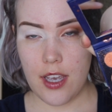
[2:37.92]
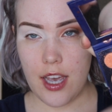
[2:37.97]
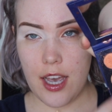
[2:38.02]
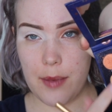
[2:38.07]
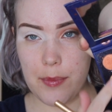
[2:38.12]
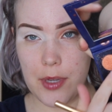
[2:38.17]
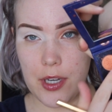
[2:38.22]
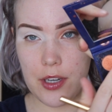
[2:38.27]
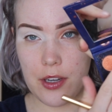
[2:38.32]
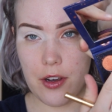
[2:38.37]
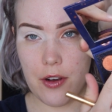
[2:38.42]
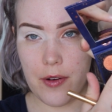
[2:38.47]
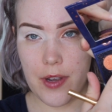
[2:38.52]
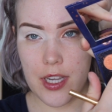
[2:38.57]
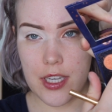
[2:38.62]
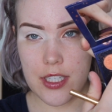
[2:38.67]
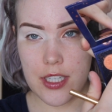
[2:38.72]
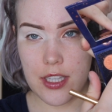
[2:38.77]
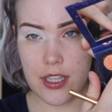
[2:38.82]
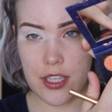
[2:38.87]
I'm gonna go
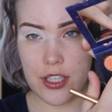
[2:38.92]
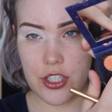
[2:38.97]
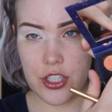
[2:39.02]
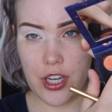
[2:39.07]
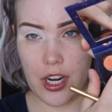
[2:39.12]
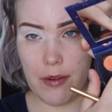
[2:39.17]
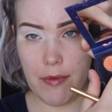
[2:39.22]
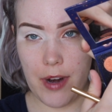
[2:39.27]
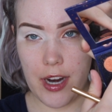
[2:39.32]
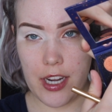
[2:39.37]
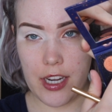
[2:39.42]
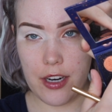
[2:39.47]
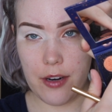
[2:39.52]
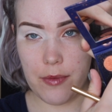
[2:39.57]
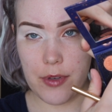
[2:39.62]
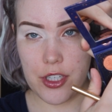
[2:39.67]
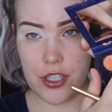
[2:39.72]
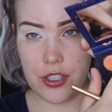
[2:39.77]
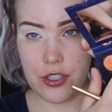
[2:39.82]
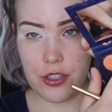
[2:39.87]
into this shade right
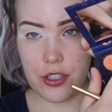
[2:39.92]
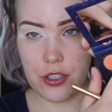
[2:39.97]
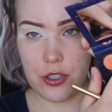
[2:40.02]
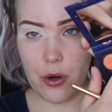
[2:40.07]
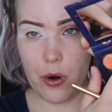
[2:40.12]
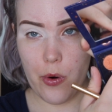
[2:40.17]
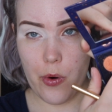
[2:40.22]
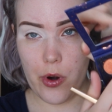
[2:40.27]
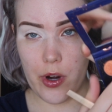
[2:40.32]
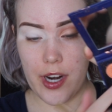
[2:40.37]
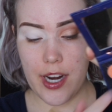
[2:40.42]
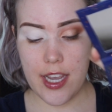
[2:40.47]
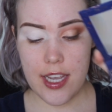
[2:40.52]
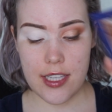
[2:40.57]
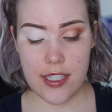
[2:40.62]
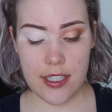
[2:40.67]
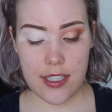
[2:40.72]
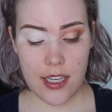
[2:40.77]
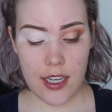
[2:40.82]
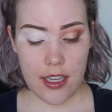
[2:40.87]
here, which is the
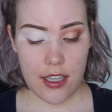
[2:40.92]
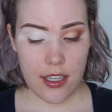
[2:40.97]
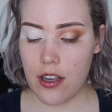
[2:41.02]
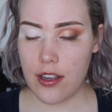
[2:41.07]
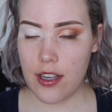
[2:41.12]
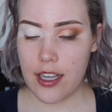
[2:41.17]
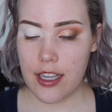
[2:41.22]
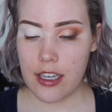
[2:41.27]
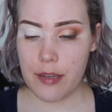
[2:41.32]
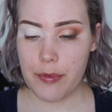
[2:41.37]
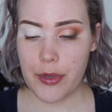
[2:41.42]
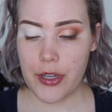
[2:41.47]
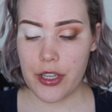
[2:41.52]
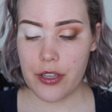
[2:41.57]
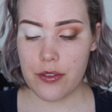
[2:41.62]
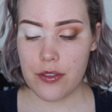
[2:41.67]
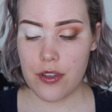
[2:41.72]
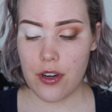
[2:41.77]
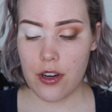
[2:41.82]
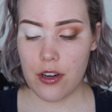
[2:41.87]
Taurus, and I'm gonna
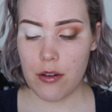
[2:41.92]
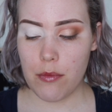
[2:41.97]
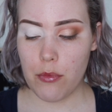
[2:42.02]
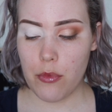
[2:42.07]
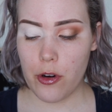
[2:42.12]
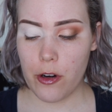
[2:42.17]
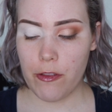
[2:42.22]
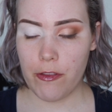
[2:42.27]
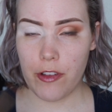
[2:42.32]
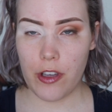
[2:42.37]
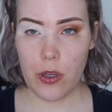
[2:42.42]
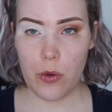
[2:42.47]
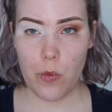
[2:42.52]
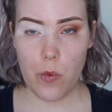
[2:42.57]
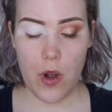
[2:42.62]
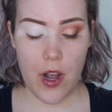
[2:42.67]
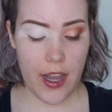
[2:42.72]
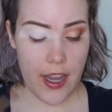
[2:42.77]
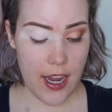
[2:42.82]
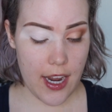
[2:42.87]
use it on a Morphe
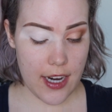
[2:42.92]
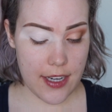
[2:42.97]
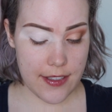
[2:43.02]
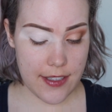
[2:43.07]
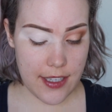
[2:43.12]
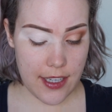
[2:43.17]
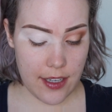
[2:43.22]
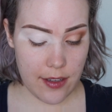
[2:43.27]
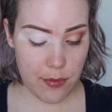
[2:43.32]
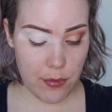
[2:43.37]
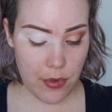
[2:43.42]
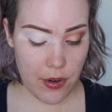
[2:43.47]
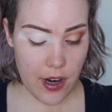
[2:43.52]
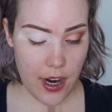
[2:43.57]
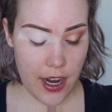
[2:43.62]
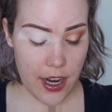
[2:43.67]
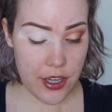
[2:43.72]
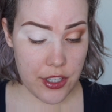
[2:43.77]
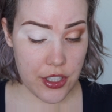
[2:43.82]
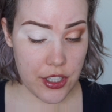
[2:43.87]
Y18
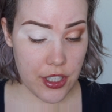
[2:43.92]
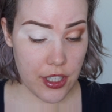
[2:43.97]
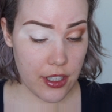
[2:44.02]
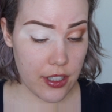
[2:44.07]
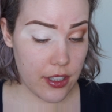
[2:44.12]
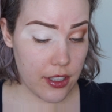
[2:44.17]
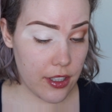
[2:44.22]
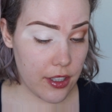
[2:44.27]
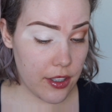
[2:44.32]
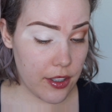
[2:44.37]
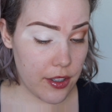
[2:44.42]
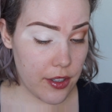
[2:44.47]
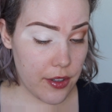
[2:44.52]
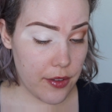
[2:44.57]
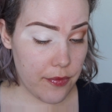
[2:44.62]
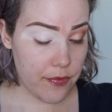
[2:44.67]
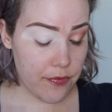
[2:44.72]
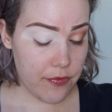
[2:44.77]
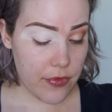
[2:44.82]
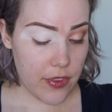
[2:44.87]
brush.
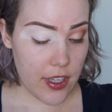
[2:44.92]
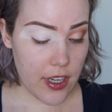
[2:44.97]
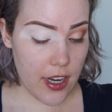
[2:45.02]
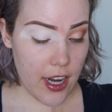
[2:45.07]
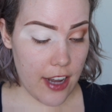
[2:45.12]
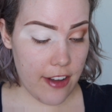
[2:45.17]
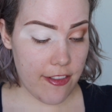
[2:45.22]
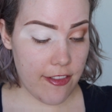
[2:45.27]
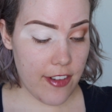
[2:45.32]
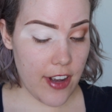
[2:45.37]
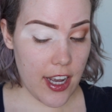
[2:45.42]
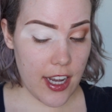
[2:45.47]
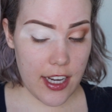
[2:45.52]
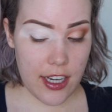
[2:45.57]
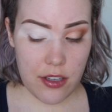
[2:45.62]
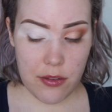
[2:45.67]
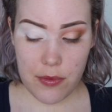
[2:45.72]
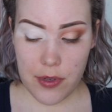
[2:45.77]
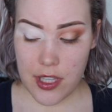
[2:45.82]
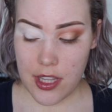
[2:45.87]
I
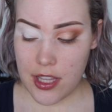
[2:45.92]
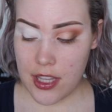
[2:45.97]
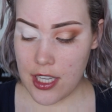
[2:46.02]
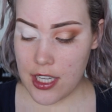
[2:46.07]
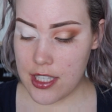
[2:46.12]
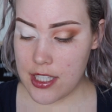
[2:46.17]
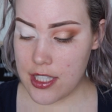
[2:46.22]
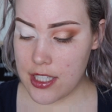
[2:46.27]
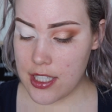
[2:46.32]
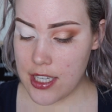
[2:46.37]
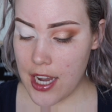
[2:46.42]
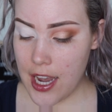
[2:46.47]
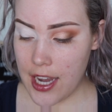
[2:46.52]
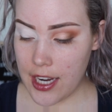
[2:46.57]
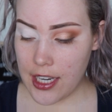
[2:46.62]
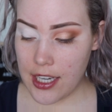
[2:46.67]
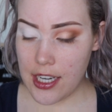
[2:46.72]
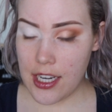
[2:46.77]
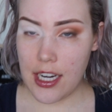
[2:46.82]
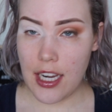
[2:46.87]
find with this
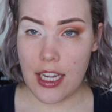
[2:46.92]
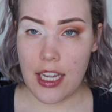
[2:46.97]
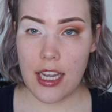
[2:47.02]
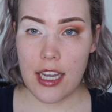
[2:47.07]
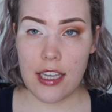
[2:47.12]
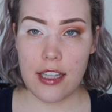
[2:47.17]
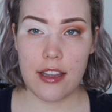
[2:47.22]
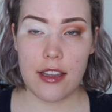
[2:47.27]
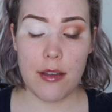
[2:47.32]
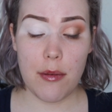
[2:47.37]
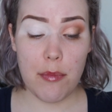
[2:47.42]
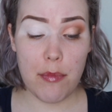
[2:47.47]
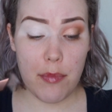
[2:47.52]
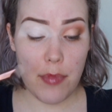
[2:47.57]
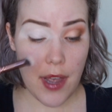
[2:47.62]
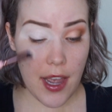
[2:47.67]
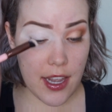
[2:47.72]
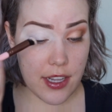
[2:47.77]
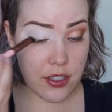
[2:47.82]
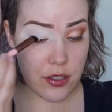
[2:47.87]
technique, the
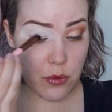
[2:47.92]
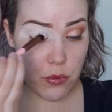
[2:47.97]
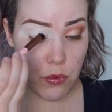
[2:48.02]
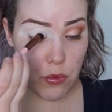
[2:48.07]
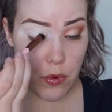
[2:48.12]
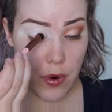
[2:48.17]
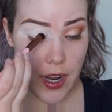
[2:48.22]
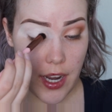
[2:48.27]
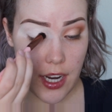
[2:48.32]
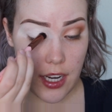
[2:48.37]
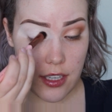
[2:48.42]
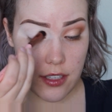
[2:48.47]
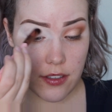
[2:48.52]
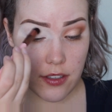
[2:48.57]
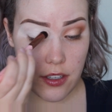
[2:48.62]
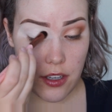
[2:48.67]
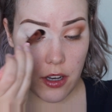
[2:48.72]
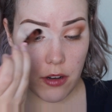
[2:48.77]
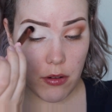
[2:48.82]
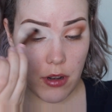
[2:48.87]
best way
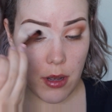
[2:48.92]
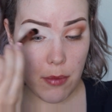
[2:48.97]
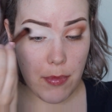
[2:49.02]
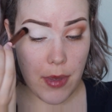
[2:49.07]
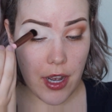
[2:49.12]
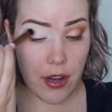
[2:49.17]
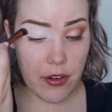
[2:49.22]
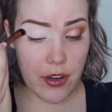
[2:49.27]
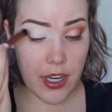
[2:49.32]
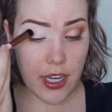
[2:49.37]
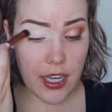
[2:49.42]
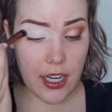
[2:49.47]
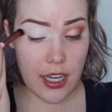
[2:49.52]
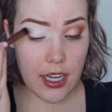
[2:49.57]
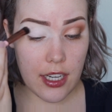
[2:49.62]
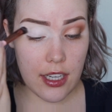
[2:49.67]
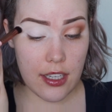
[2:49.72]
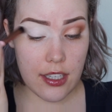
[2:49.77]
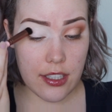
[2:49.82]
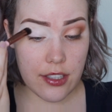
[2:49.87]
to go about it
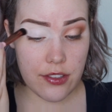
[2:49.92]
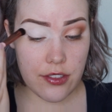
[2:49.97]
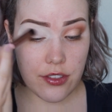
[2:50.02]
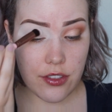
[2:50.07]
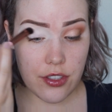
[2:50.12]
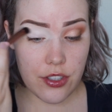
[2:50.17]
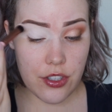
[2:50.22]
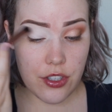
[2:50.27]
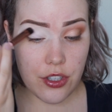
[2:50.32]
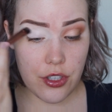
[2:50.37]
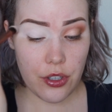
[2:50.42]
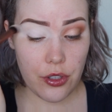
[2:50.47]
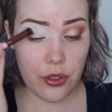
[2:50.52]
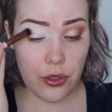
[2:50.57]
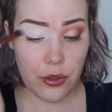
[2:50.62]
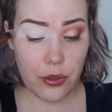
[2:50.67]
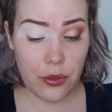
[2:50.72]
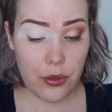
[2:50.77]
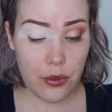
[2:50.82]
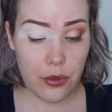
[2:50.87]
is
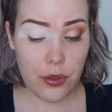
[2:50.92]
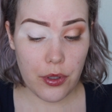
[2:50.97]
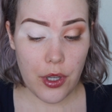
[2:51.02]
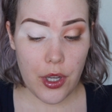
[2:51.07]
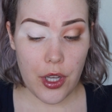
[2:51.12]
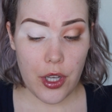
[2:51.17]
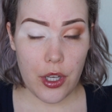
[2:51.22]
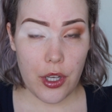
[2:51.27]
to